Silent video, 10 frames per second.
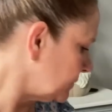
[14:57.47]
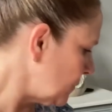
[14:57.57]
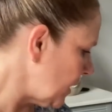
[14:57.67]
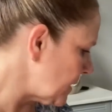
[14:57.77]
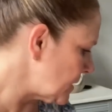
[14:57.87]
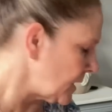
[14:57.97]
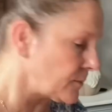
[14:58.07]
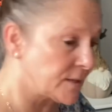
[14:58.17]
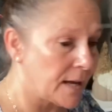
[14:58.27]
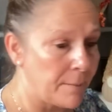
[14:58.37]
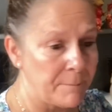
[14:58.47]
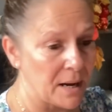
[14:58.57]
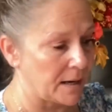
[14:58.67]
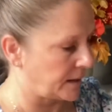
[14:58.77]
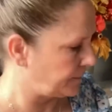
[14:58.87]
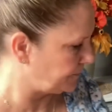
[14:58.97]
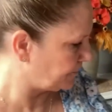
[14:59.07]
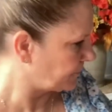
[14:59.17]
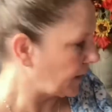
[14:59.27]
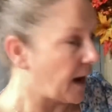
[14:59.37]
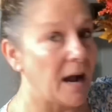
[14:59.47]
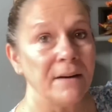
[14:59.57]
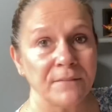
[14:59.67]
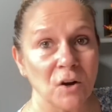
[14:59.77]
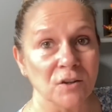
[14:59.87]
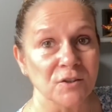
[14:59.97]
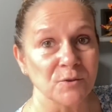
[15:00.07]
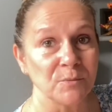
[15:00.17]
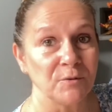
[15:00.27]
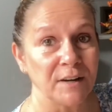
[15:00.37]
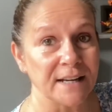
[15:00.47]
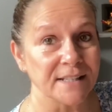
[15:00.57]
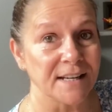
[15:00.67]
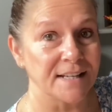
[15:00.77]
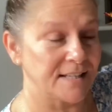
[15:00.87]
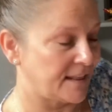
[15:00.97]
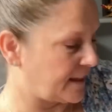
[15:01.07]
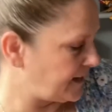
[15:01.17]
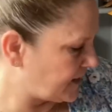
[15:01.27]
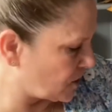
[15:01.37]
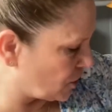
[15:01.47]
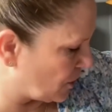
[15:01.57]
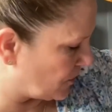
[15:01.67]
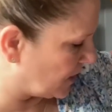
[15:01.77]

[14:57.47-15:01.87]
Right, so that was that bag. I have got some lovely exciting things to show you